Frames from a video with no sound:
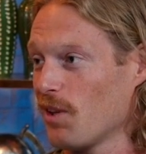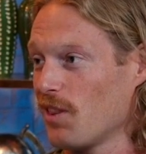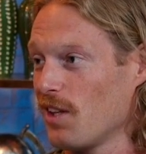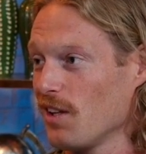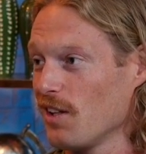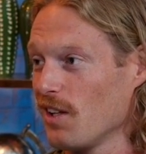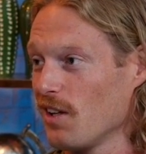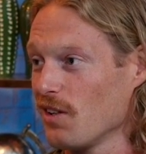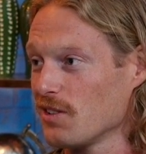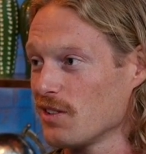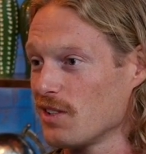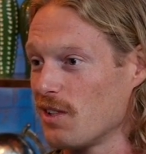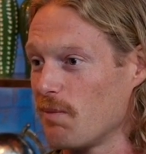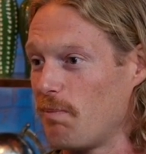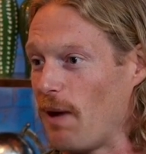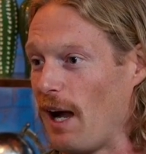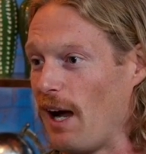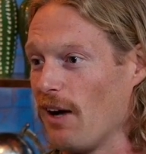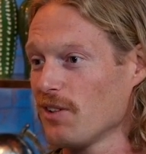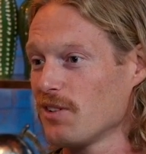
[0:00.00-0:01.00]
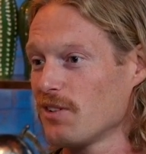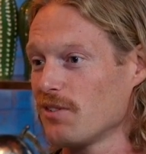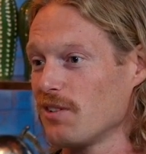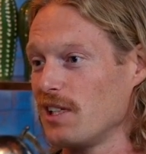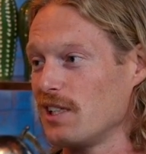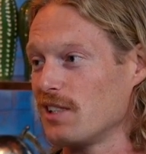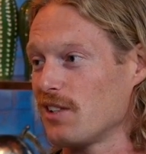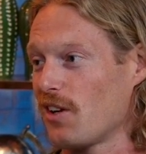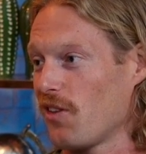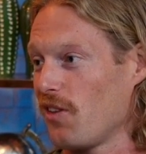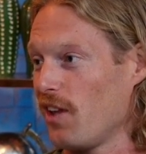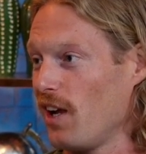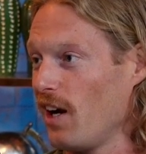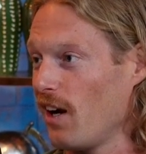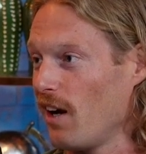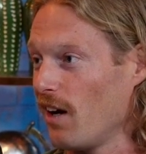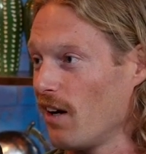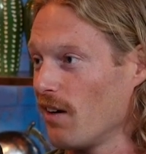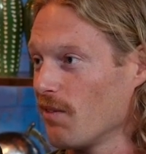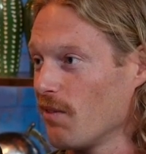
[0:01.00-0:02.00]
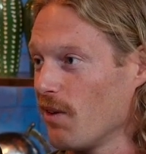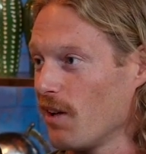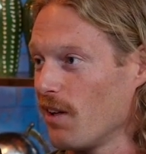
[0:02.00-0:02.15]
within those, the boundaries are there,